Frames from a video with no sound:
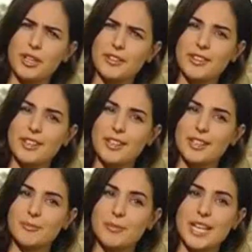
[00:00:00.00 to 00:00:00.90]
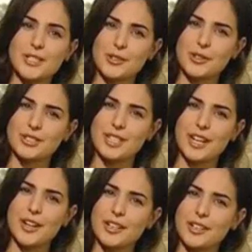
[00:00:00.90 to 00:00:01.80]
with uh, Maestro José
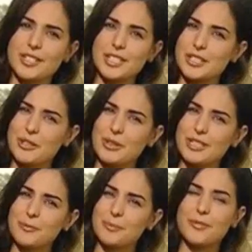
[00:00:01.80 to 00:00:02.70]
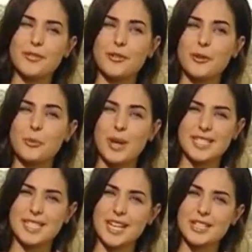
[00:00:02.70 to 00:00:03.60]
Carreras, a duet from
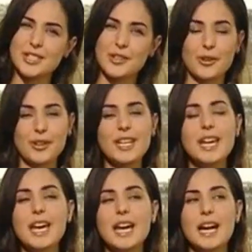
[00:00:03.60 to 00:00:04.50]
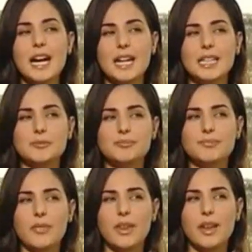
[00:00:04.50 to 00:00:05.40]
West Side Story. Um,
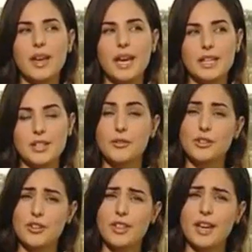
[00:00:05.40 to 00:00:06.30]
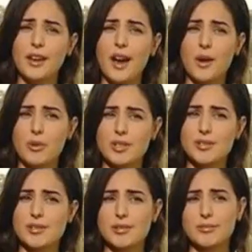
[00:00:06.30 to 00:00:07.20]
and after that, I was
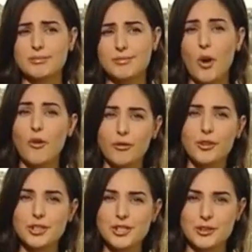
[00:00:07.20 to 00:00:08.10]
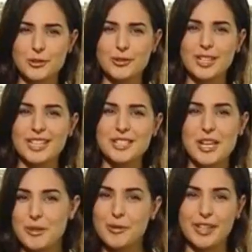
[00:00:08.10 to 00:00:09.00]
um, offered to
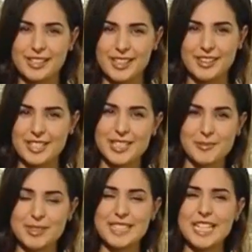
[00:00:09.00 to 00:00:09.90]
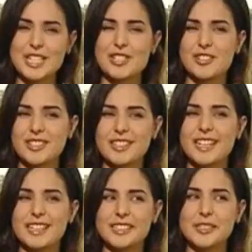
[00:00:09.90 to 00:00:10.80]
take part in this competition,
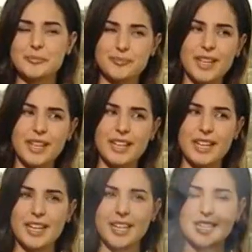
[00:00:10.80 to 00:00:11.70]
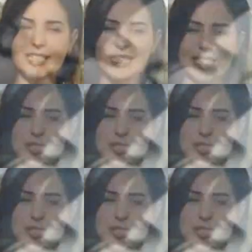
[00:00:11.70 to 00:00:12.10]
um, and